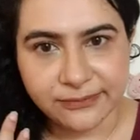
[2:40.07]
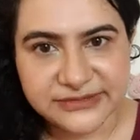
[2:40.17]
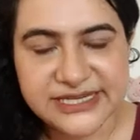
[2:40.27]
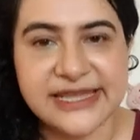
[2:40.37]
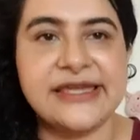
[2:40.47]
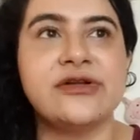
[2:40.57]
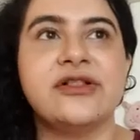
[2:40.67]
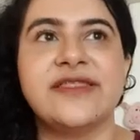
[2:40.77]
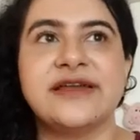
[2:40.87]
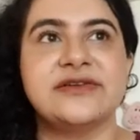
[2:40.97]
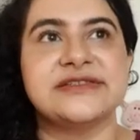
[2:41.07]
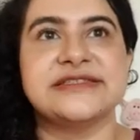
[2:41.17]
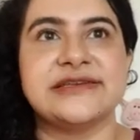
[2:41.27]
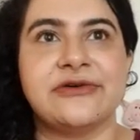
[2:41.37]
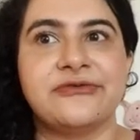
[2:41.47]
take in all that good
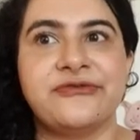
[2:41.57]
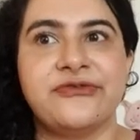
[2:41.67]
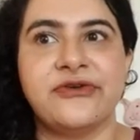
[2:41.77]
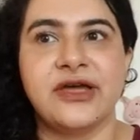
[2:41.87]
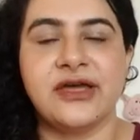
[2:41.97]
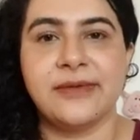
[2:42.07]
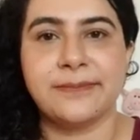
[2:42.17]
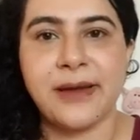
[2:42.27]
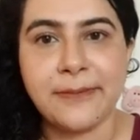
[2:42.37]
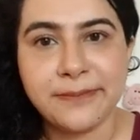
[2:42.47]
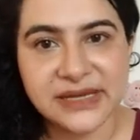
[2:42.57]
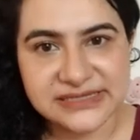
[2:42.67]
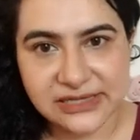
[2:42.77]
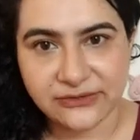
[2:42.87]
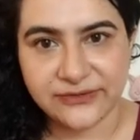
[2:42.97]
stuff, pump
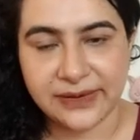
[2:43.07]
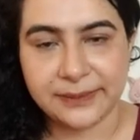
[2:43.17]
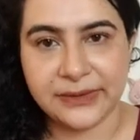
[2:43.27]
myself up.